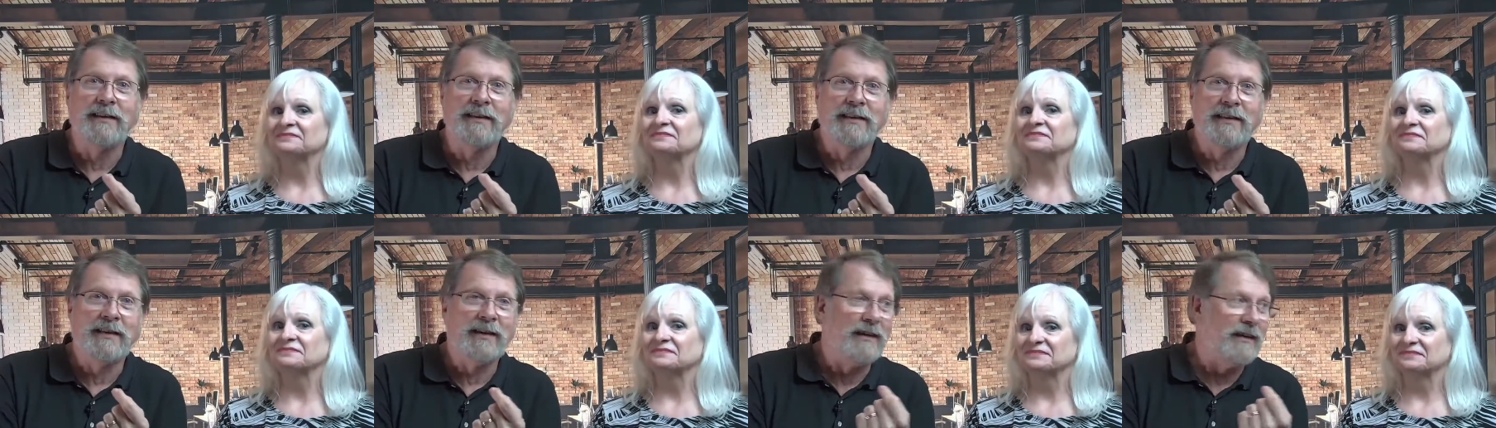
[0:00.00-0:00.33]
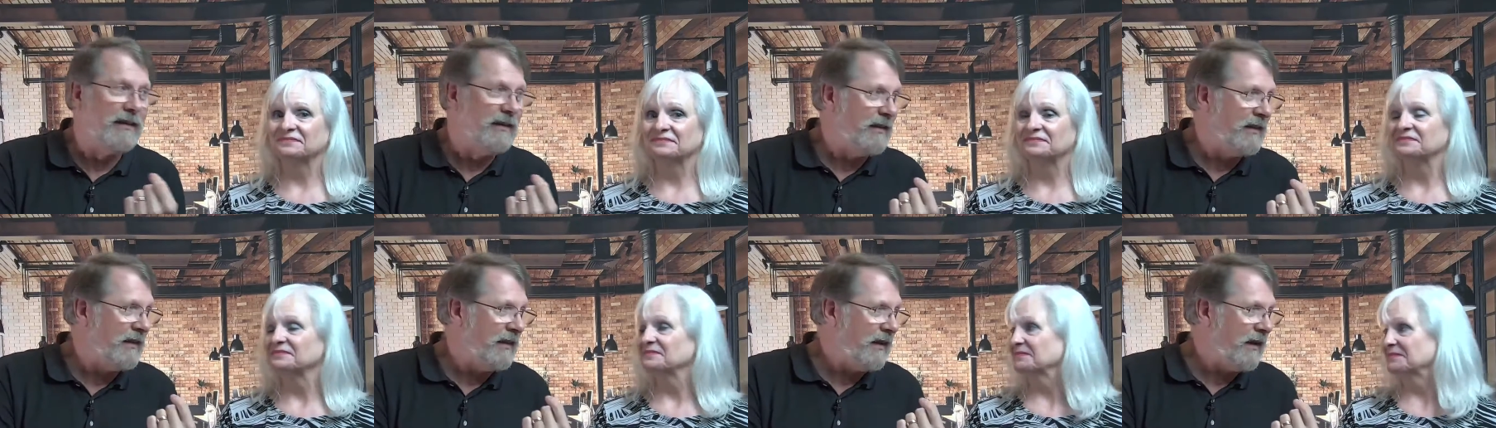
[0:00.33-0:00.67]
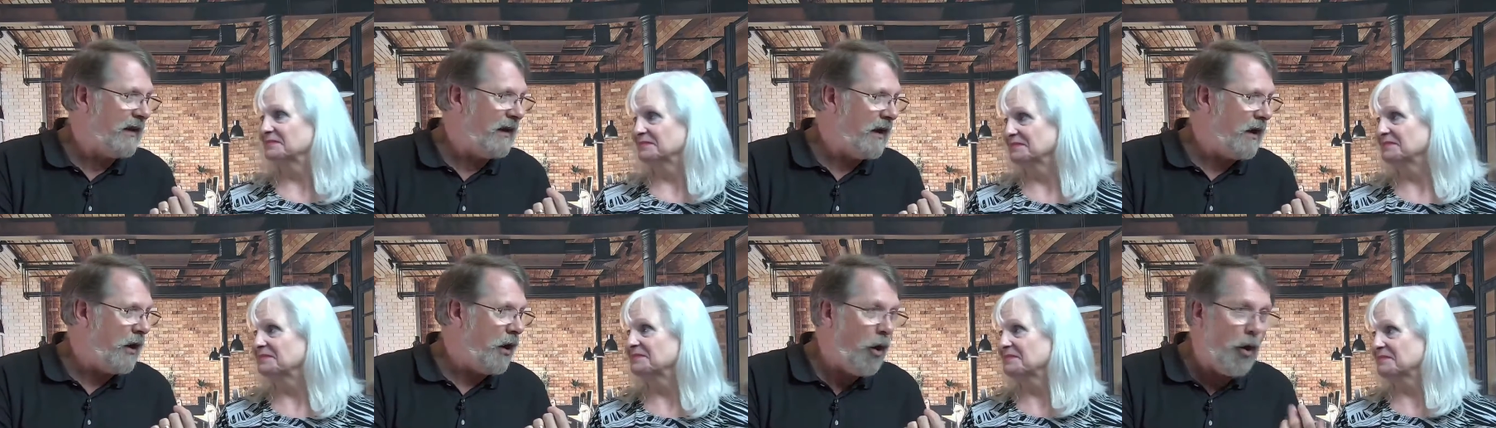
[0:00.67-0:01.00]
Speaker 1: the
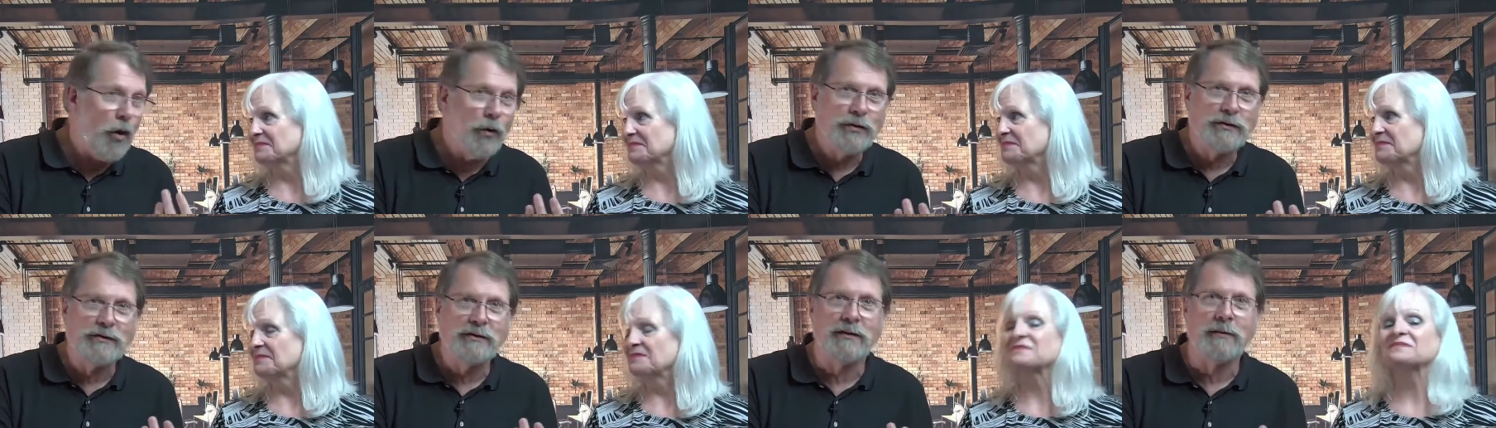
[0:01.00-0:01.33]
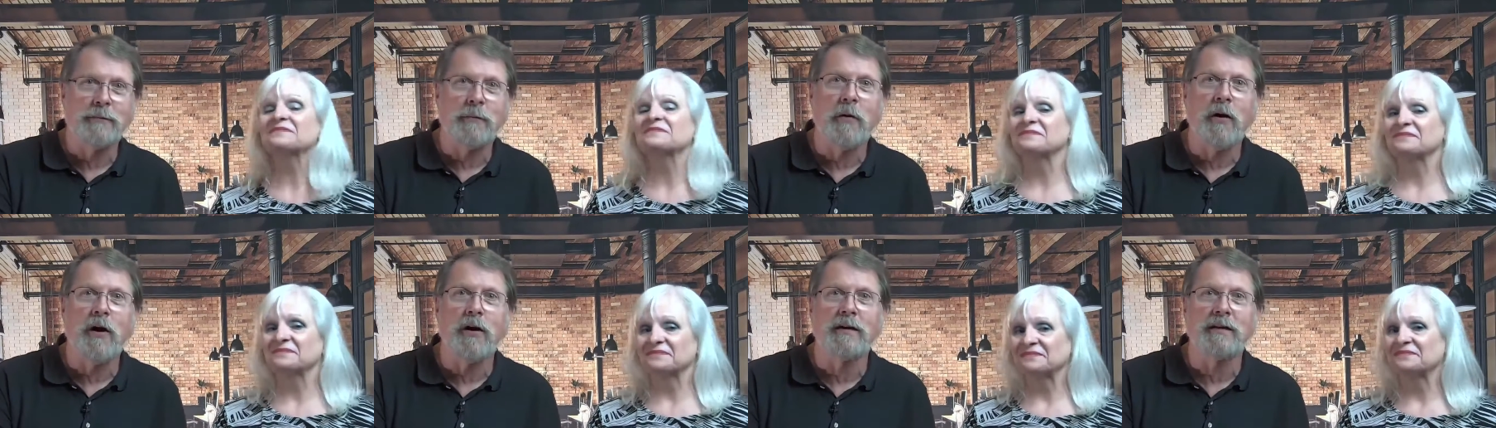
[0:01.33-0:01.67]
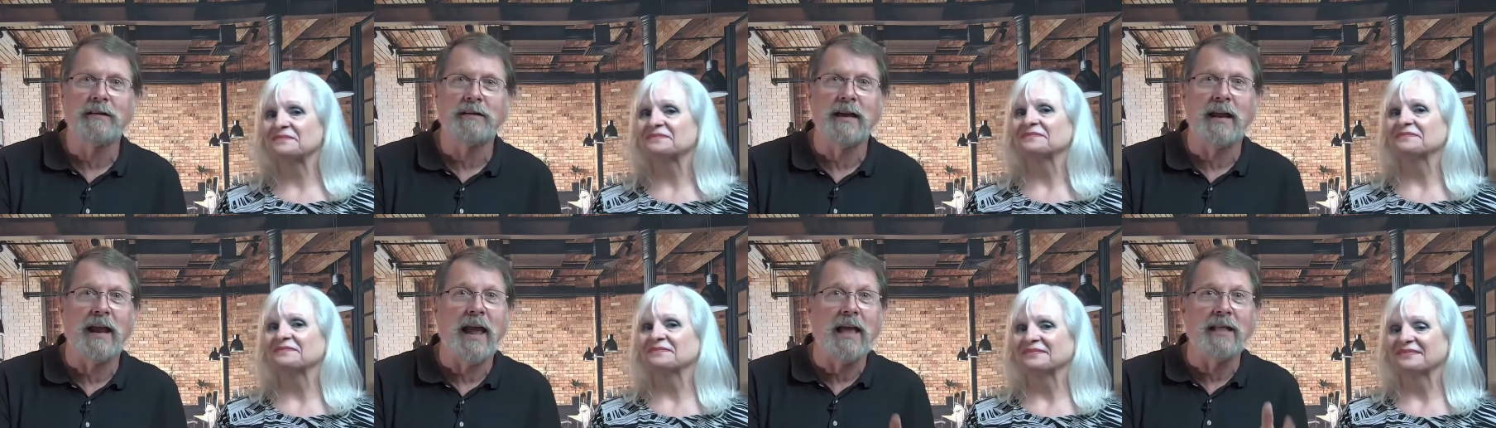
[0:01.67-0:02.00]
the uh, host of the
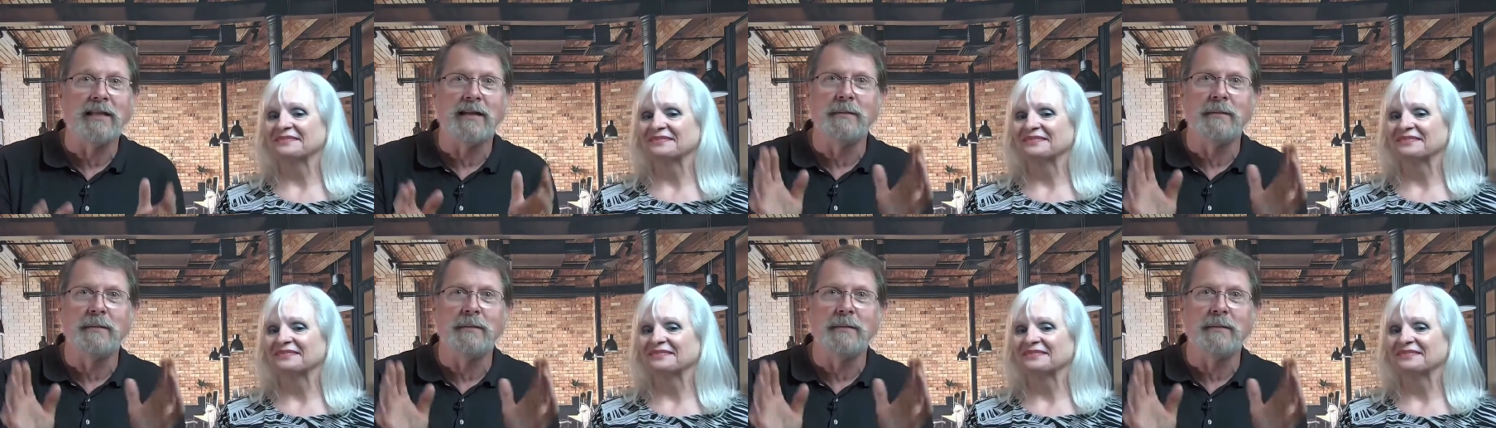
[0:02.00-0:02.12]
party said, "Hey,